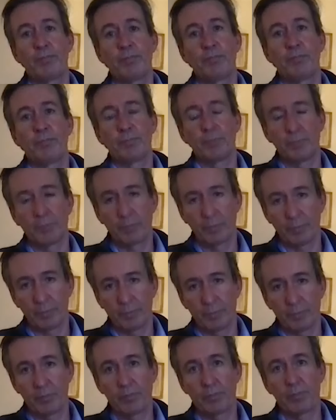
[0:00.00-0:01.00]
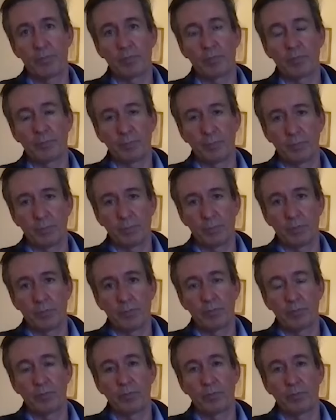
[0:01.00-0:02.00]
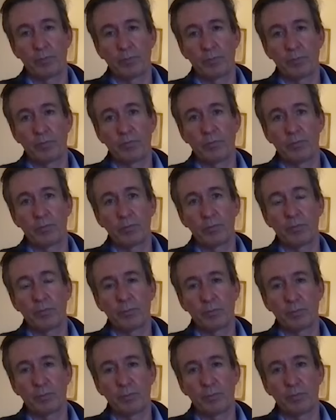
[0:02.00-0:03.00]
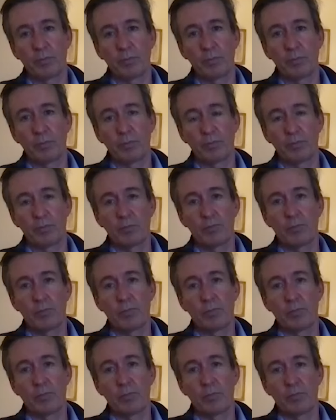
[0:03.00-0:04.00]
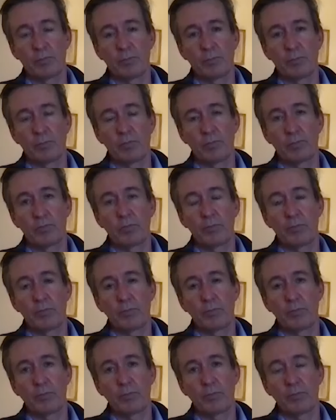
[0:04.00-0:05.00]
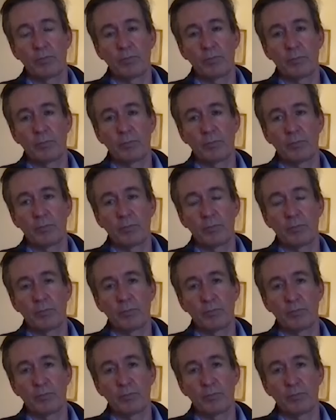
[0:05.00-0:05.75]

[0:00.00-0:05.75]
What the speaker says: No words are spoken by the person on screen.